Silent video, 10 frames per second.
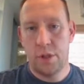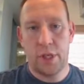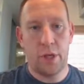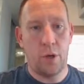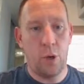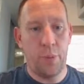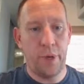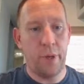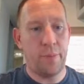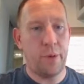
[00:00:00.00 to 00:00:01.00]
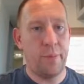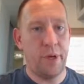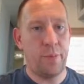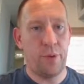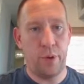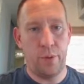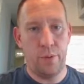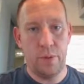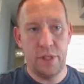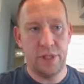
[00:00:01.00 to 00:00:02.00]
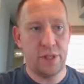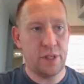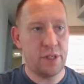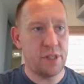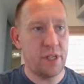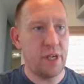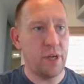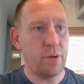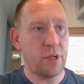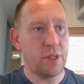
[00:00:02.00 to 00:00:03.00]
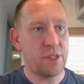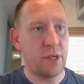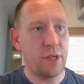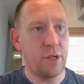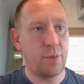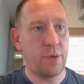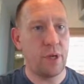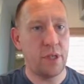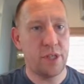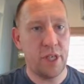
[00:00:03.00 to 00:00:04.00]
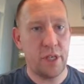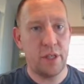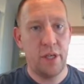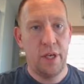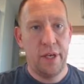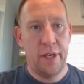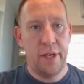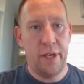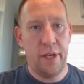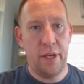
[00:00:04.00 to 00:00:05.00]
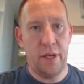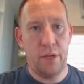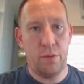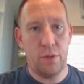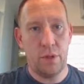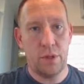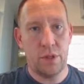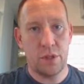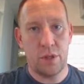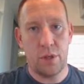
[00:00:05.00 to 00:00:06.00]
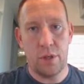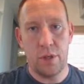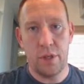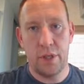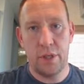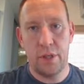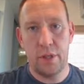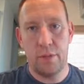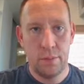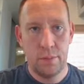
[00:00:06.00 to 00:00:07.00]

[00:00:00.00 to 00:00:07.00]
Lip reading: So I'm going to open up Premiere Pro. As you can see here, we're going to start a new project, and we'll just call it